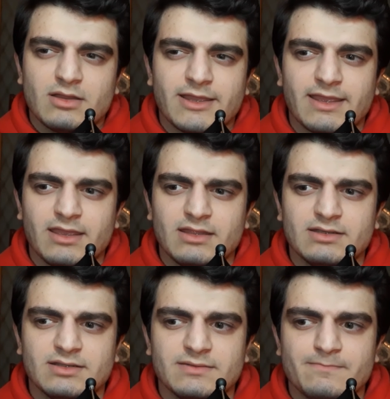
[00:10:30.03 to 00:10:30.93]

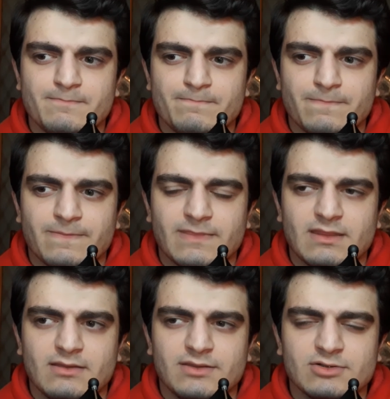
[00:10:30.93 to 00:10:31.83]
And
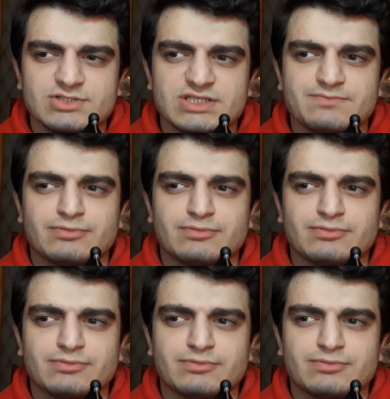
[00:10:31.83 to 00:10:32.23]
there was this